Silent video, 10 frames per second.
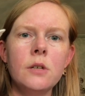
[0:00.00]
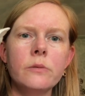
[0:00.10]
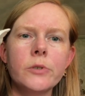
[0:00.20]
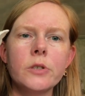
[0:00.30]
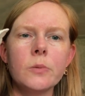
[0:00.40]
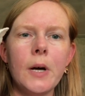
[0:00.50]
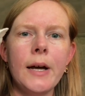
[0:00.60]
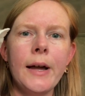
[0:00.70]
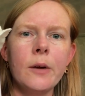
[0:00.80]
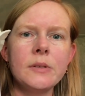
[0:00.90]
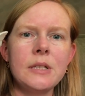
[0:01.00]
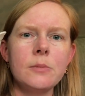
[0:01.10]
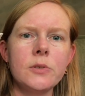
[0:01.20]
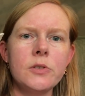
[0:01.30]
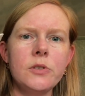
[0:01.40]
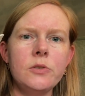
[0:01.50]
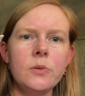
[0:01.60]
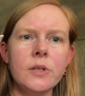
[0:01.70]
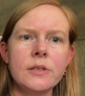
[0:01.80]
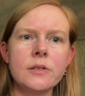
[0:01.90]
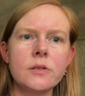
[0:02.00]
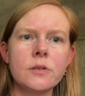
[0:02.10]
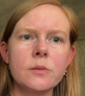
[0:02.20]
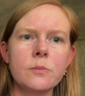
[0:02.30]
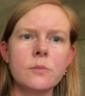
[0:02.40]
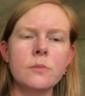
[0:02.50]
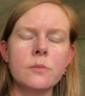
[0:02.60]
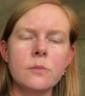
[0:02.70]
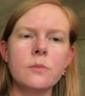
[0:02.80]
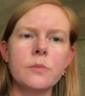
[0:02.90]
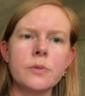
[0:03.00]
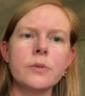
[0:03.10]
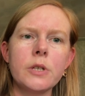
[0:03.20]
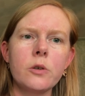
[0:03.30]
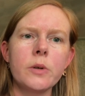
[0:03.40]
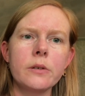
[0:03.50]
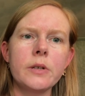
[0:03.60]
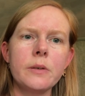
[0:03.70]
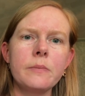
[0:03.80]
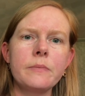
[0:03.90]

which is why I was able to do this pretty quickly.